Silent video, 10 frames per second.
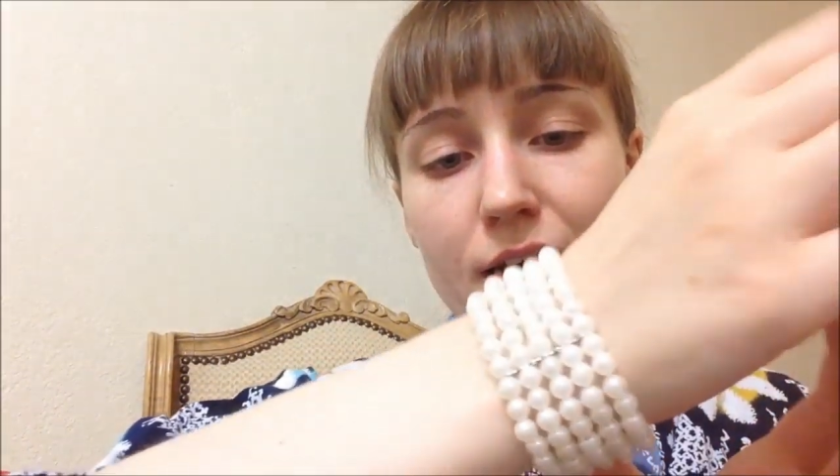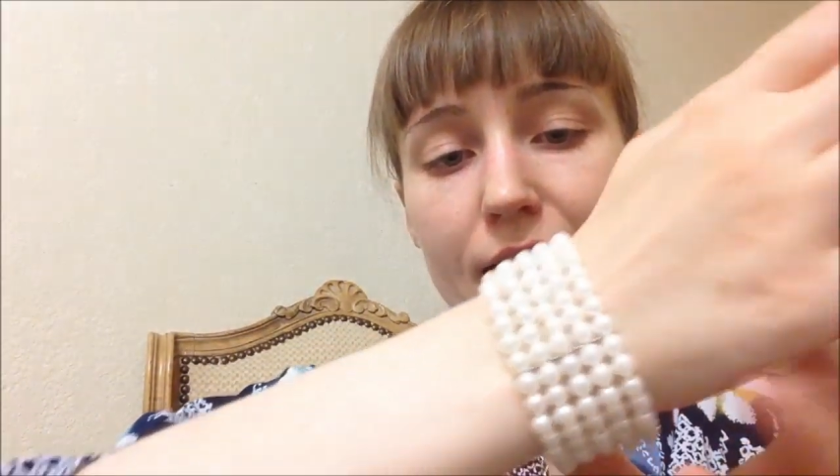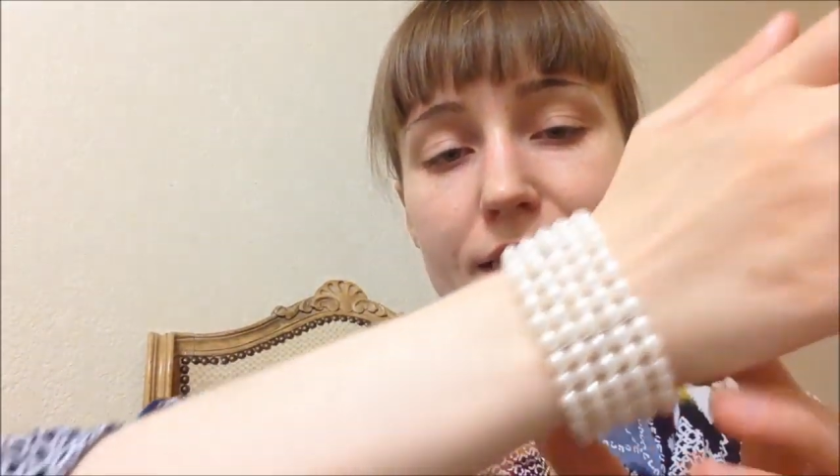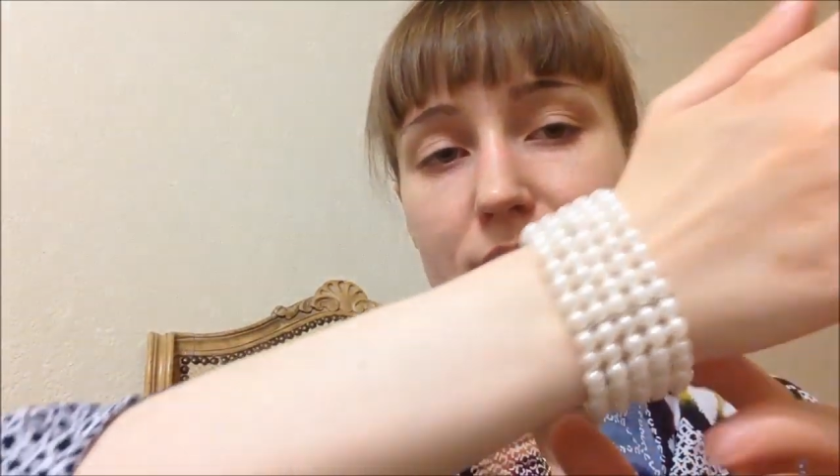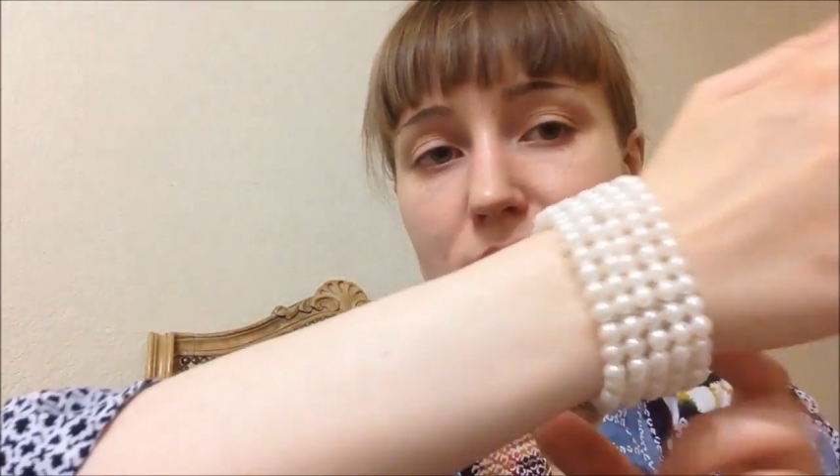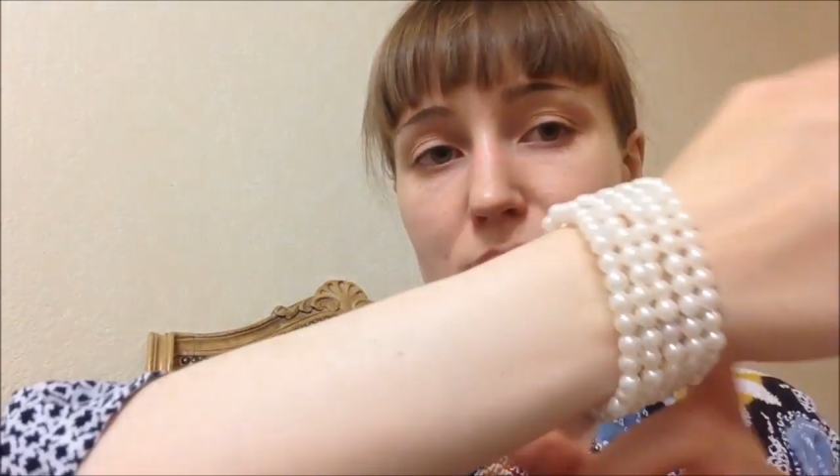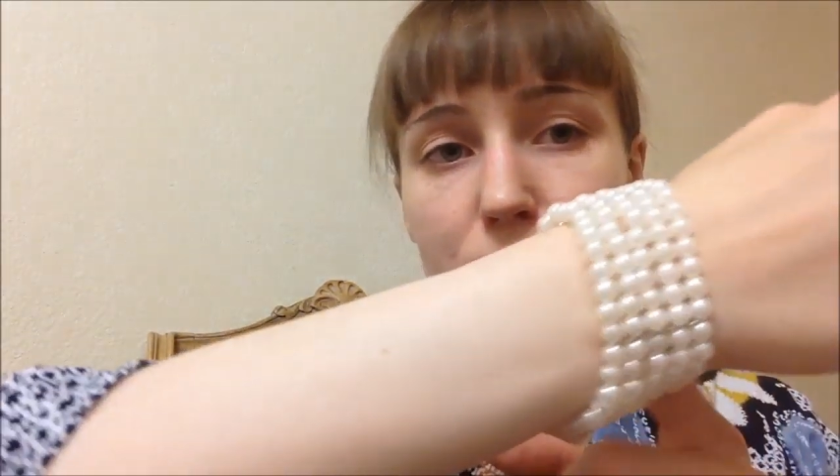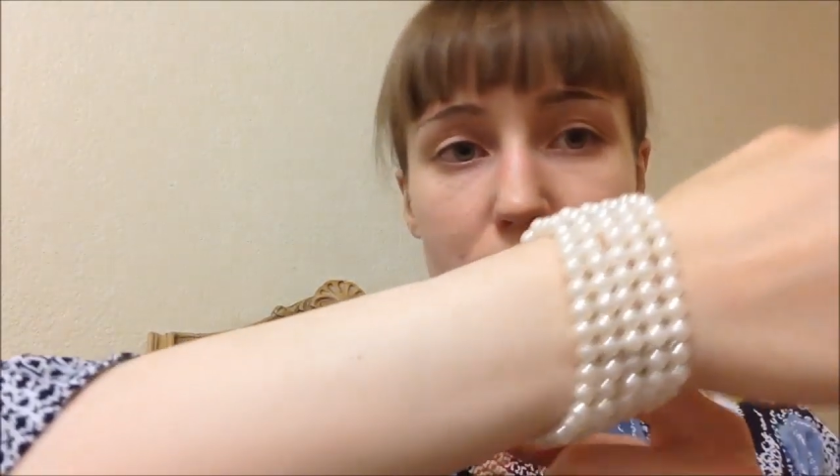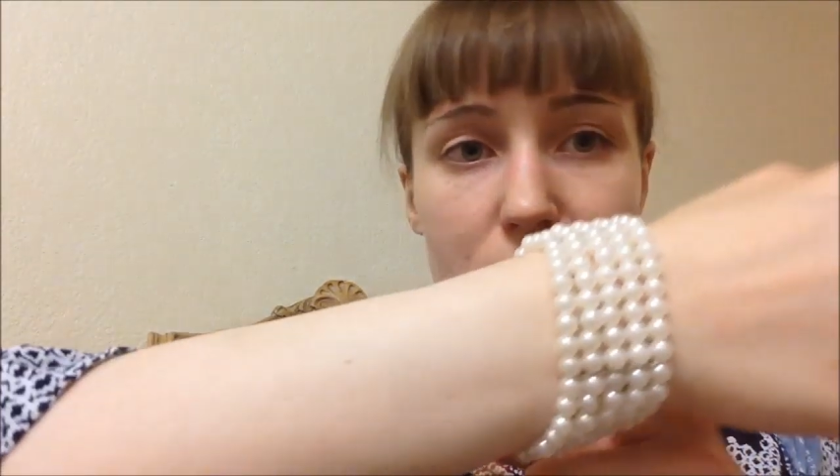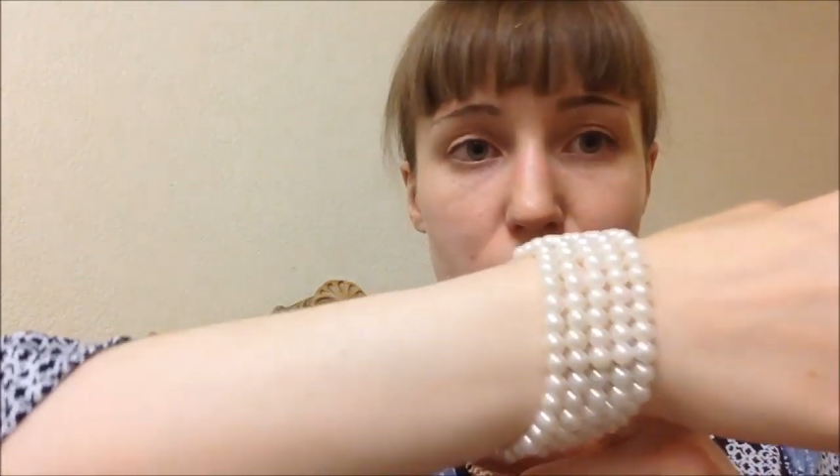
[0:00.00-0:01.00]
And this
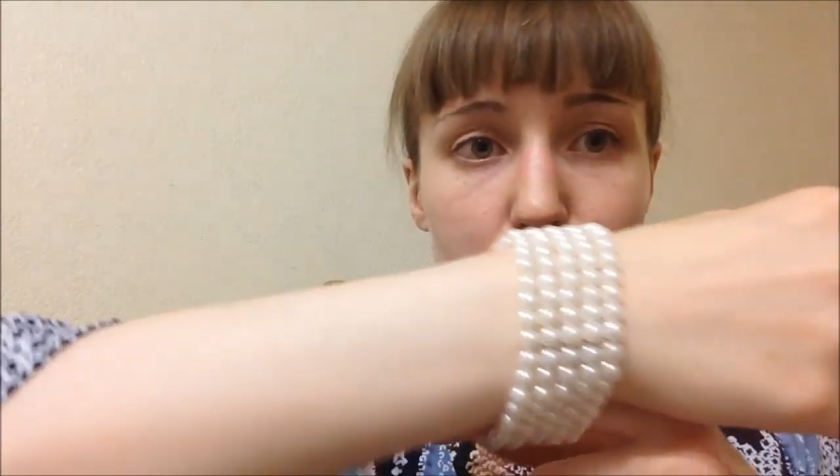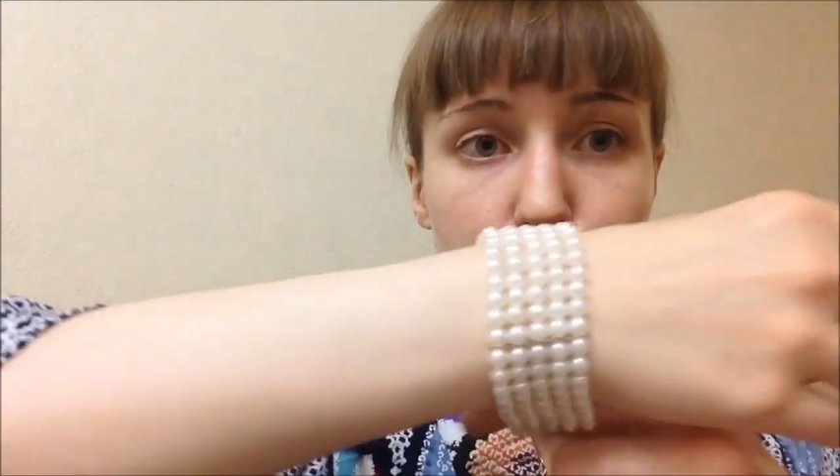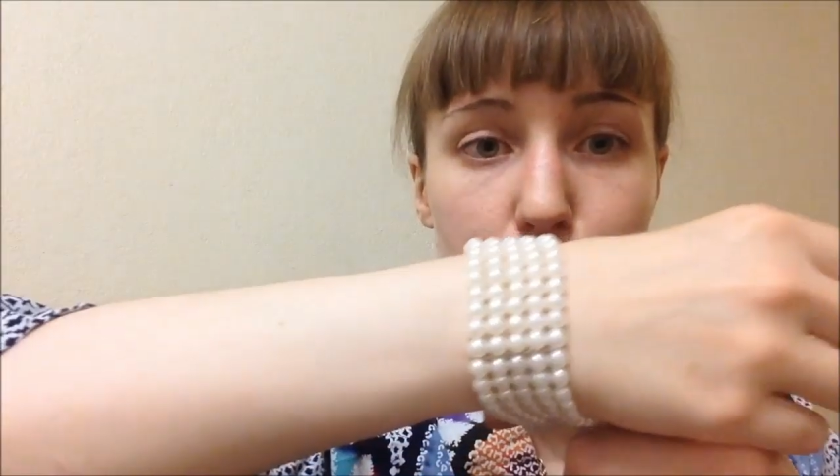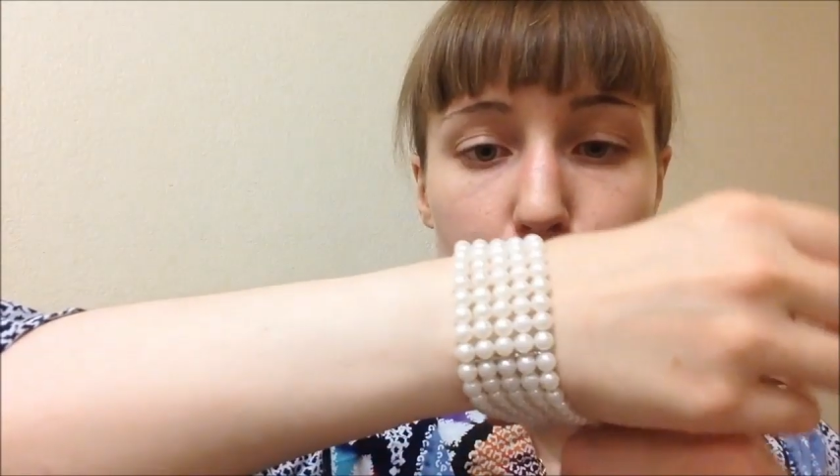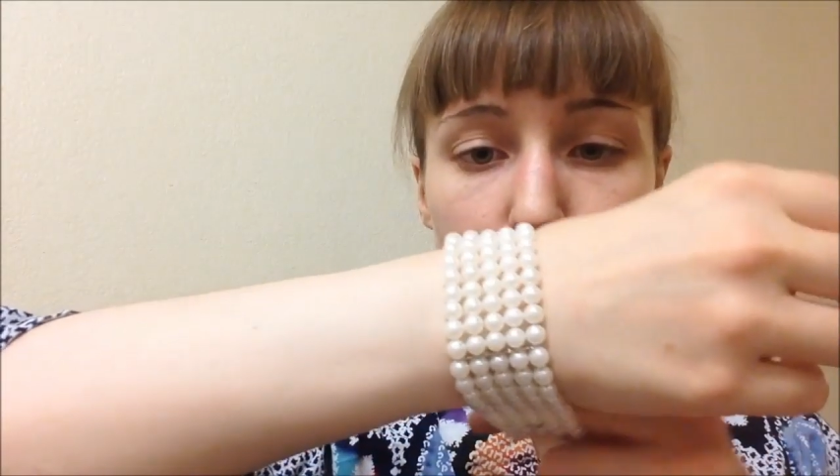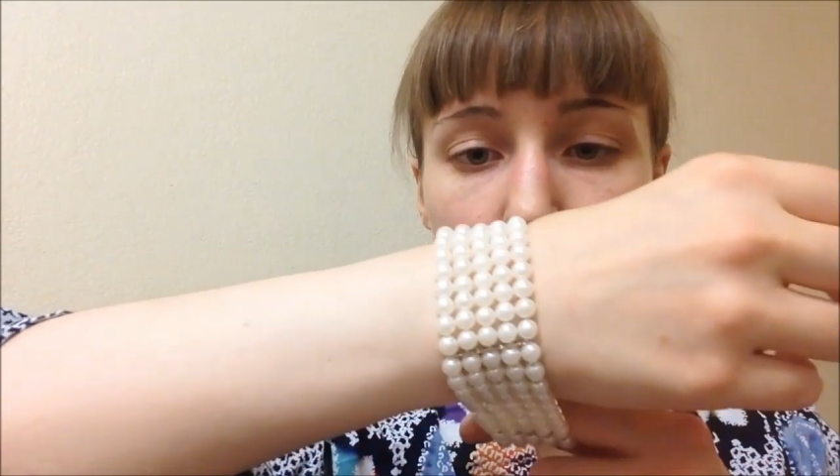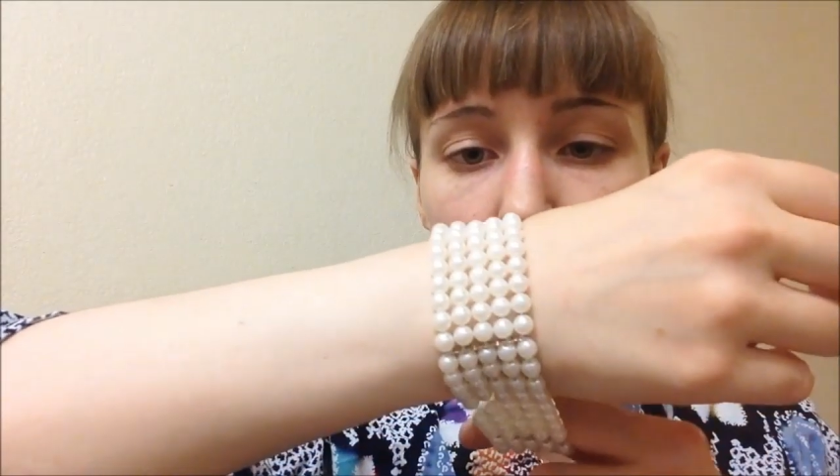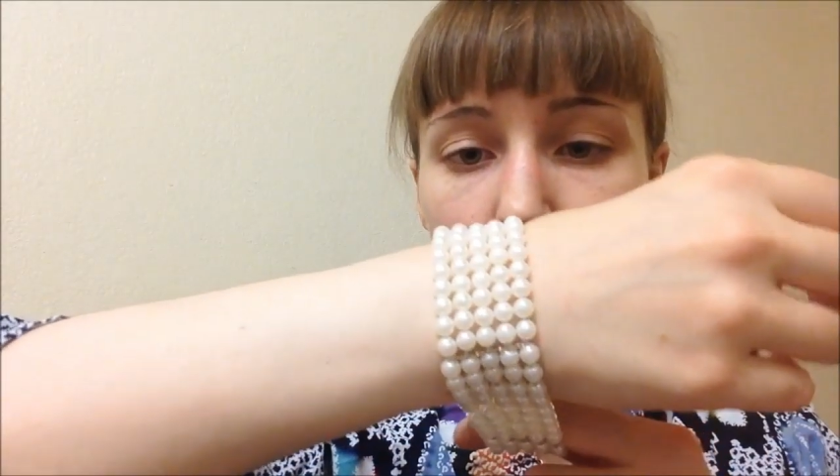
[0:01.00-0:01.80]
fits super